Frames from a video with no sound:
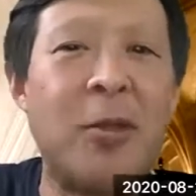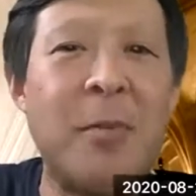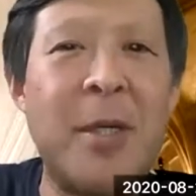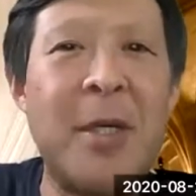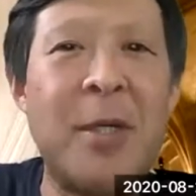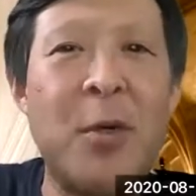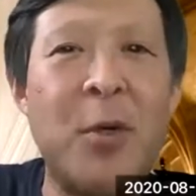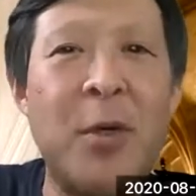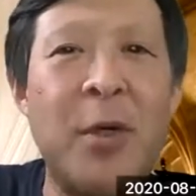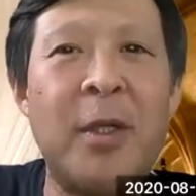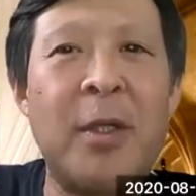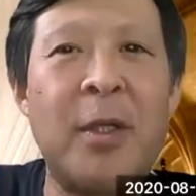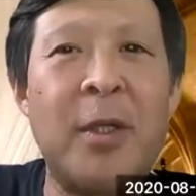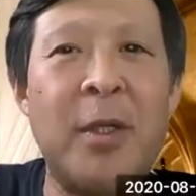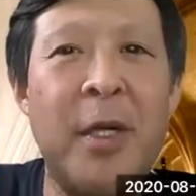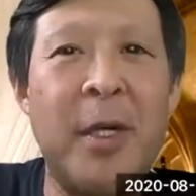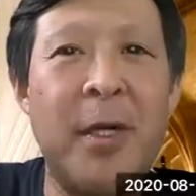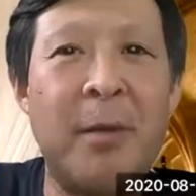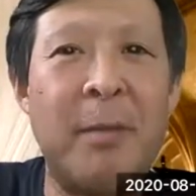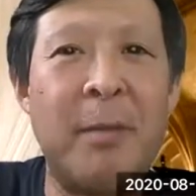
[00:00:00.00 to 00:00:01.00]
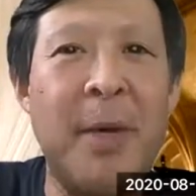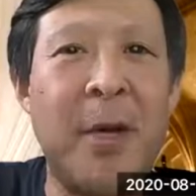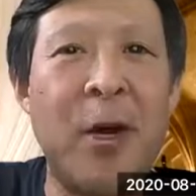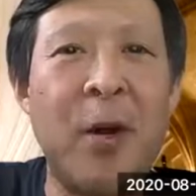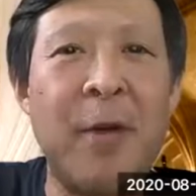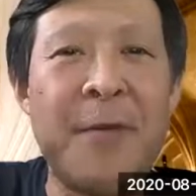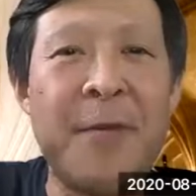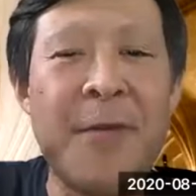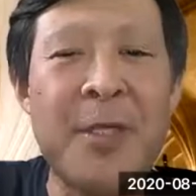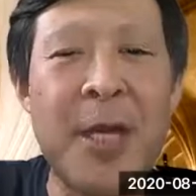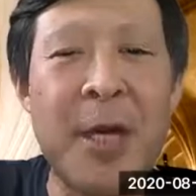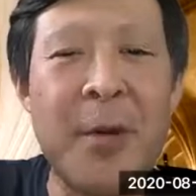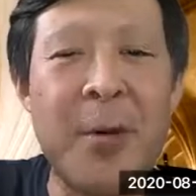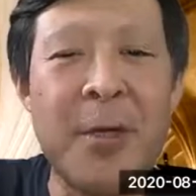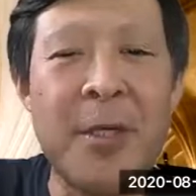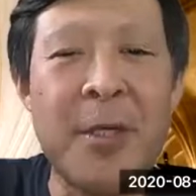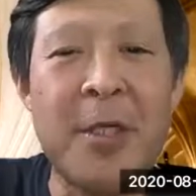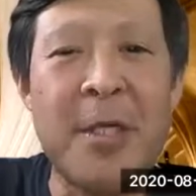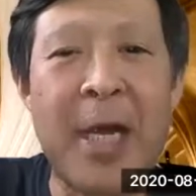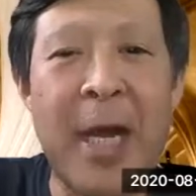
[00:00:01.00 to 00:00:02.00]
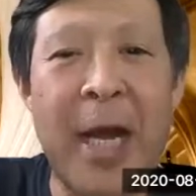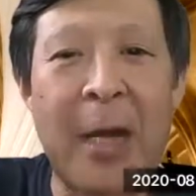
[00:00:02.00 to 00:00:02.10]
to me during my office hours,